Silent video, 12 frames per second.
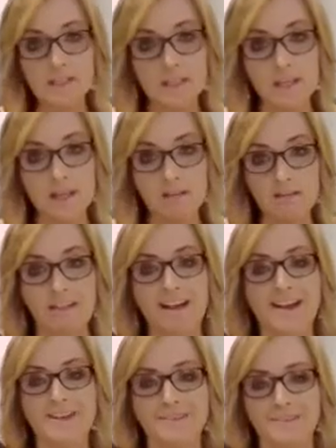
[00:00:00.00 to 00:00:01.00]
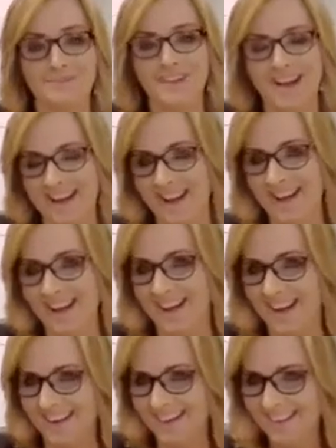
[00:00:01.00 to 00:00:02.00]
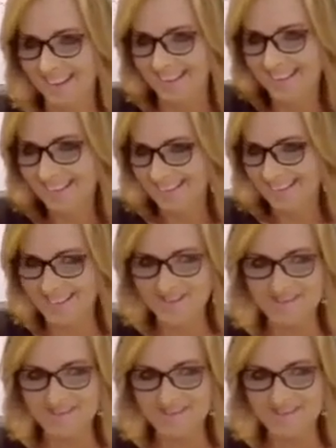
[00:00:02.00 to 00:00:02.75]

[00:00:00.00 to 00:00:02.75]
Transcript: to get a life. Oh